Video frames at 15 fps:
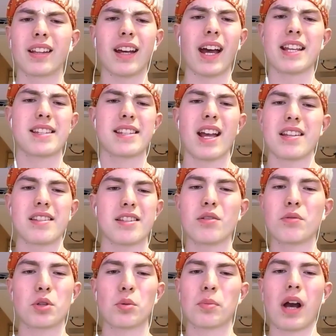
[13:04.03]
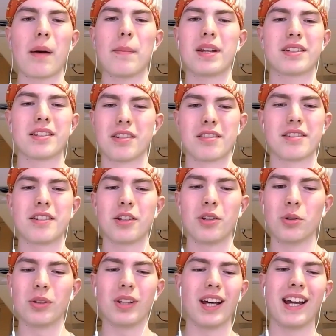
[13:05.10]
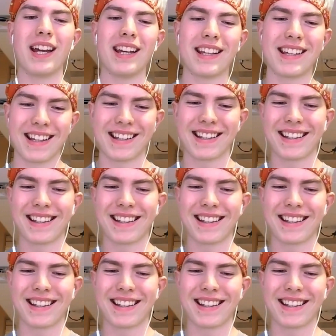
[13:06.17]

as YouTube commenters do, like